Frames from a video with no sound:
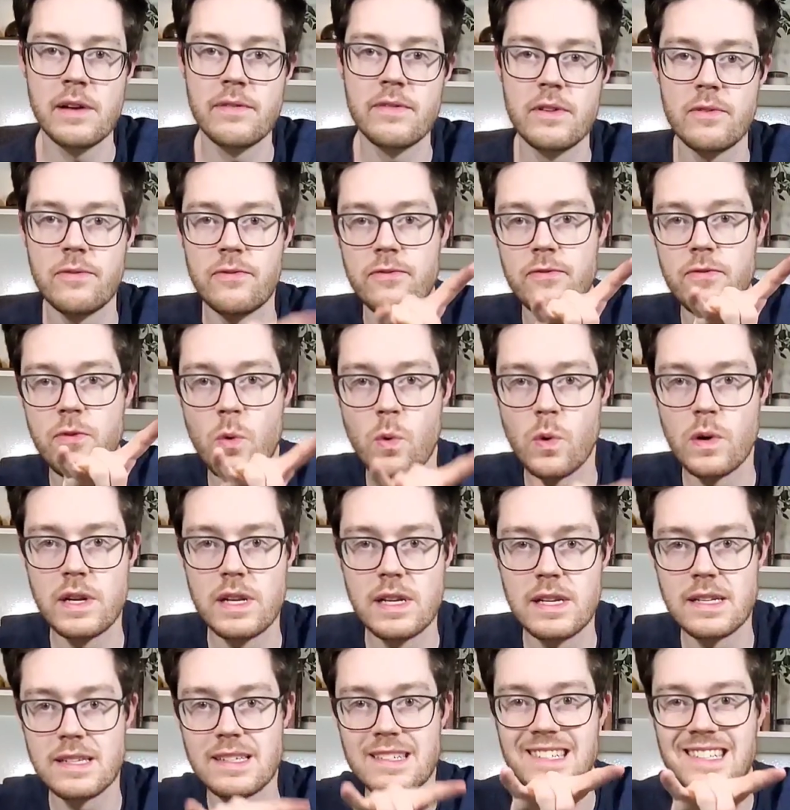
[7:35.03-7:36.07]
have the
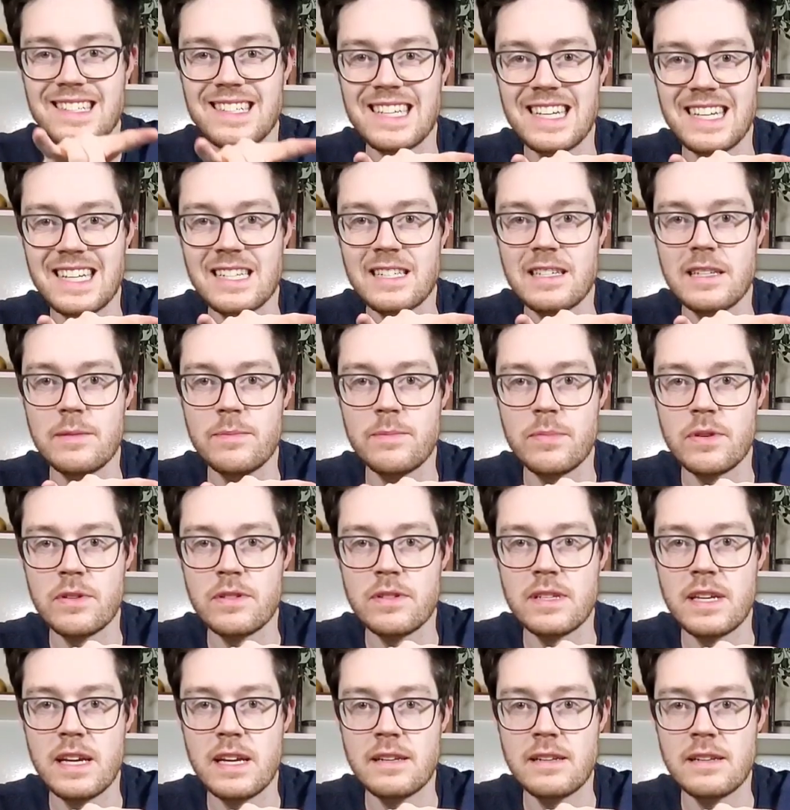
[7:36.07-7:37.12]
40 to 60
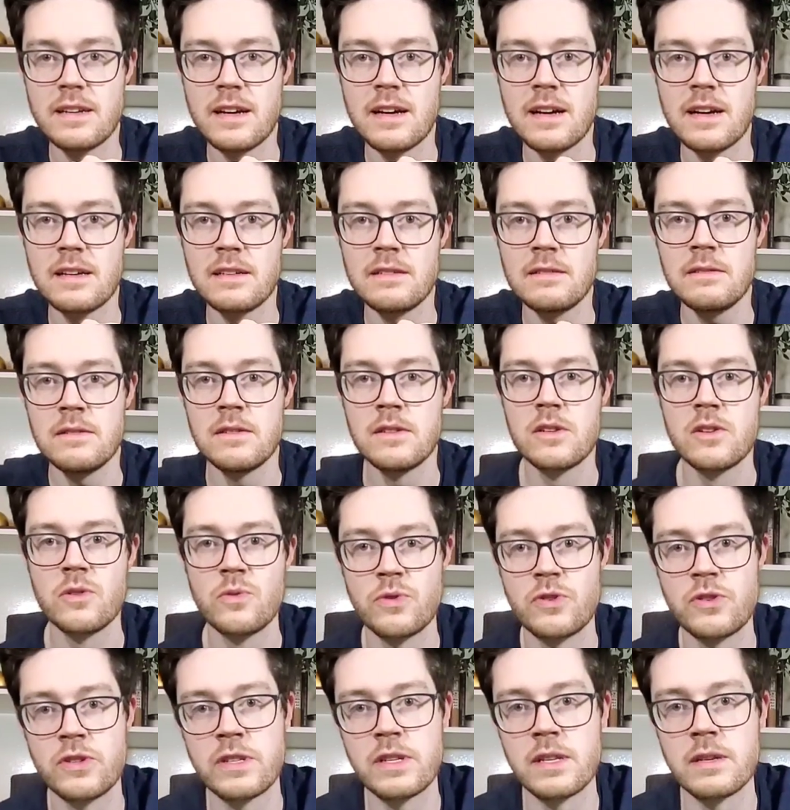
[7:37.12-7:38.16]
percentile,
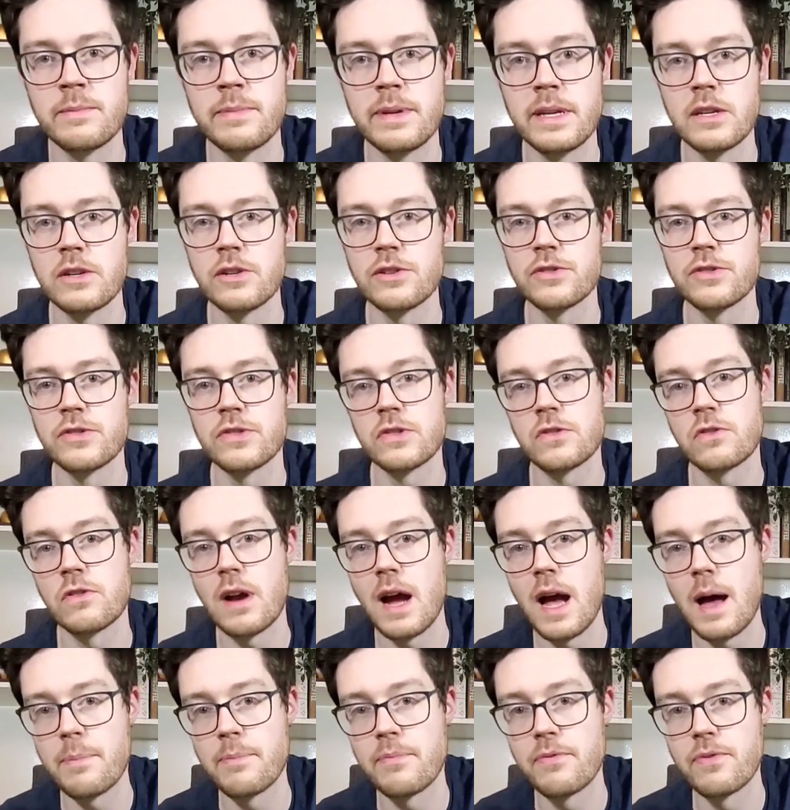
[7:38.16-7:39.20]
which is going to be your
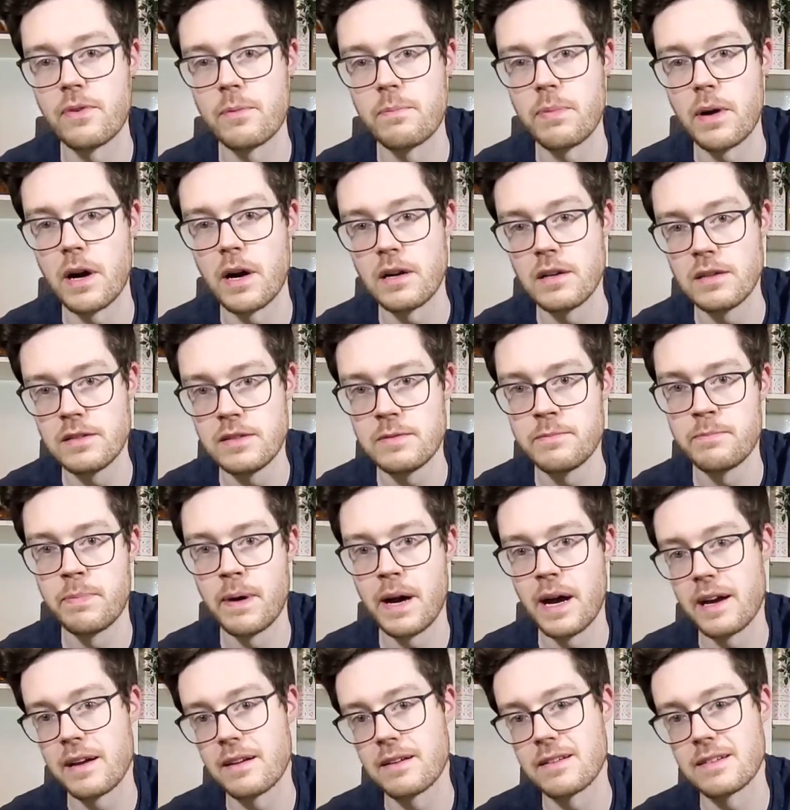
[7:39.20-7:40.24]
scrap for parts,
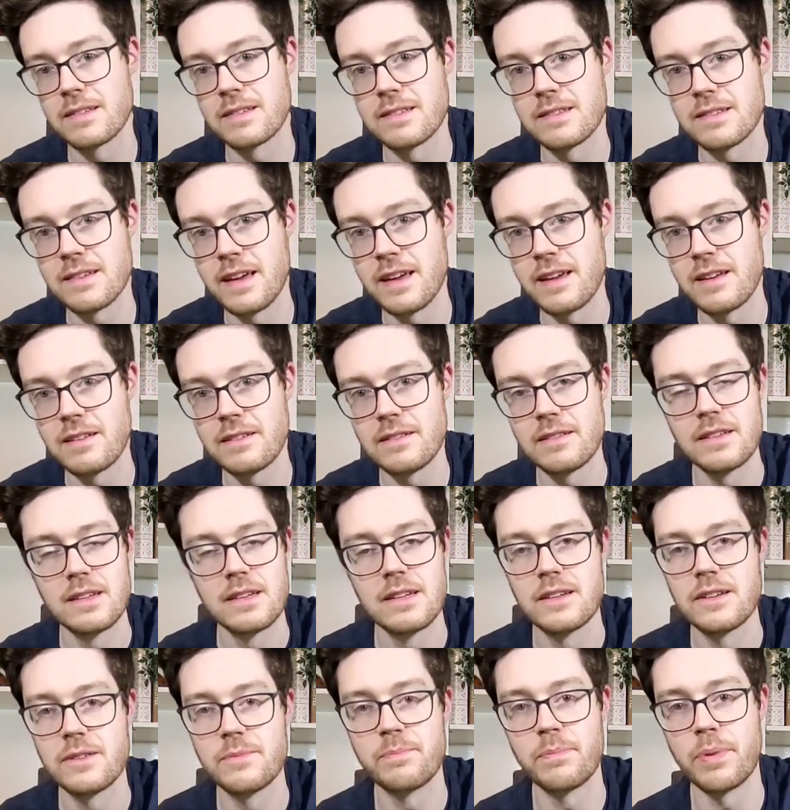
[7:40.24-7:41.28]
buy it on sale,
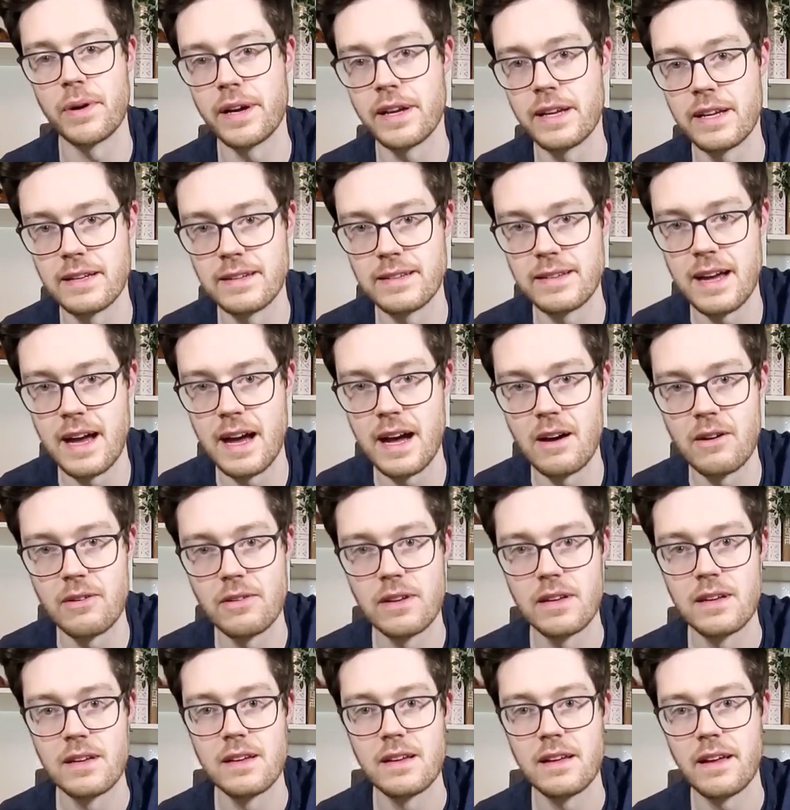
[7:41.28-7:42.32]
break it
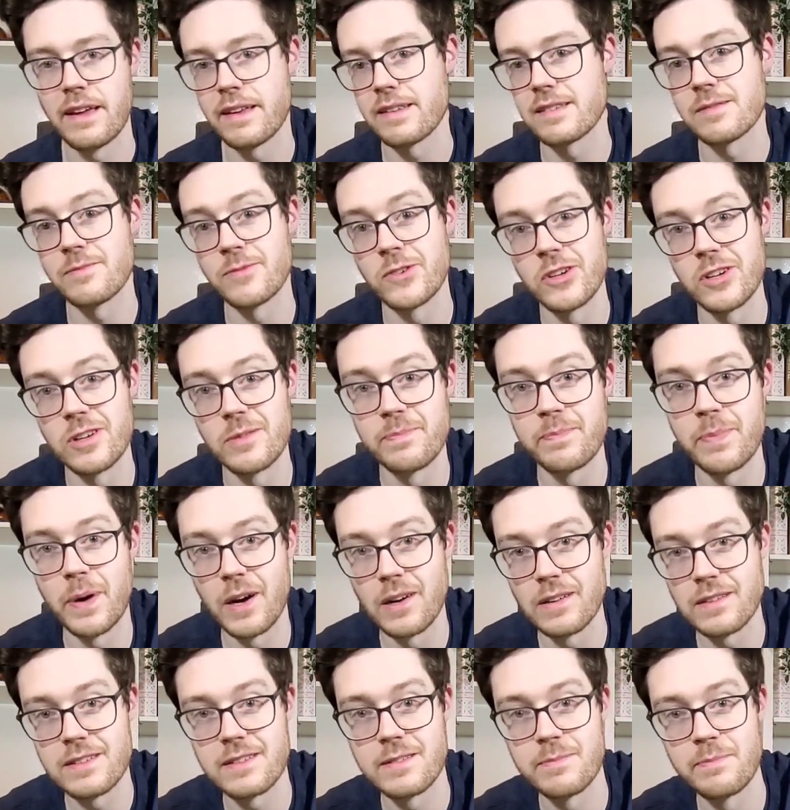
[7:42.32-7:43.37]
down, get some good
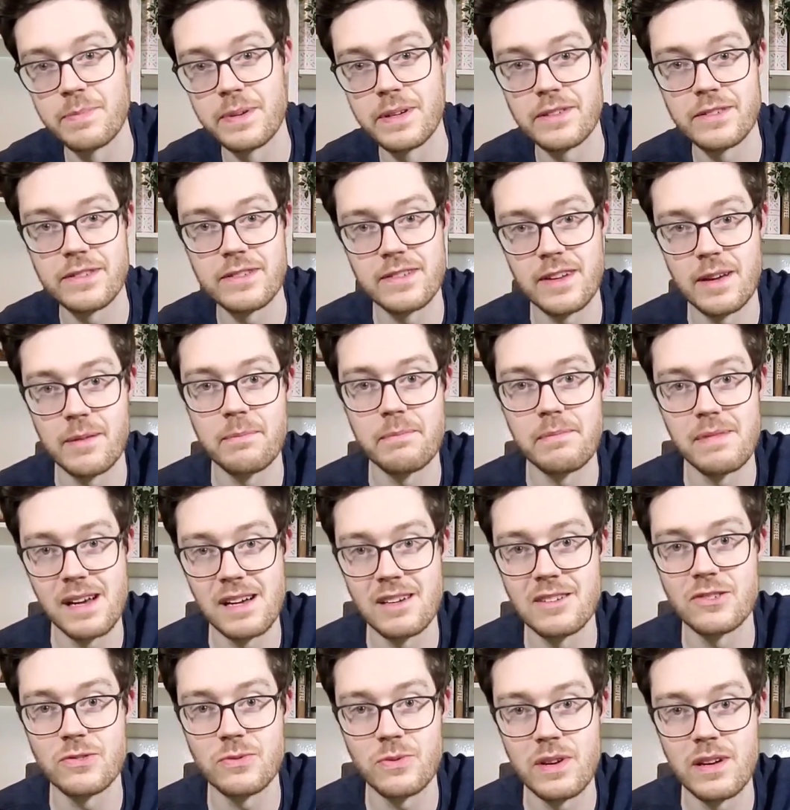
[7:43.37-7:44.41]
parts to build something
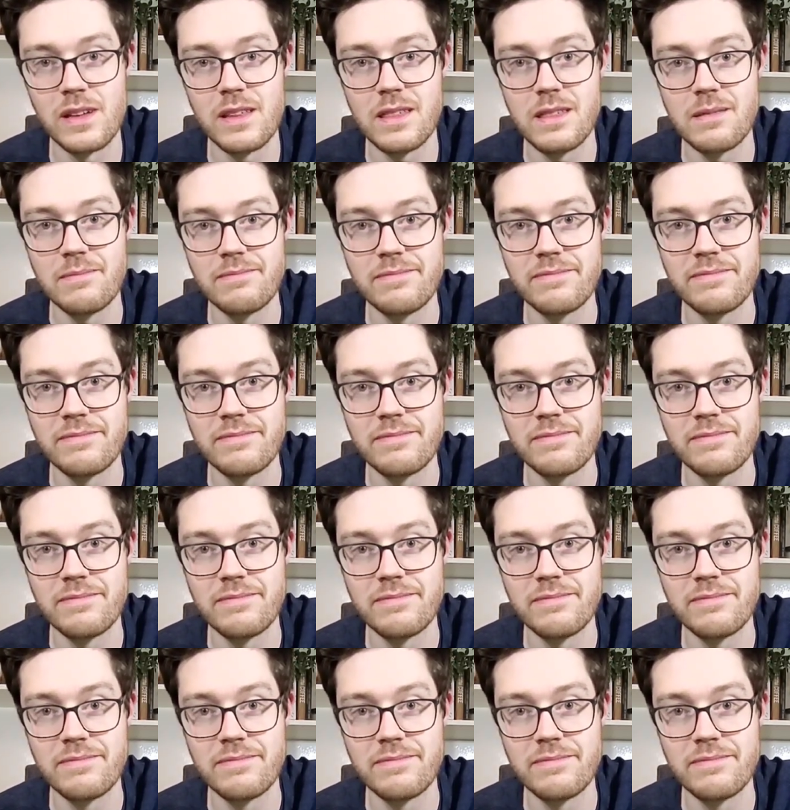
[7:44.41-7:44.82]
else with.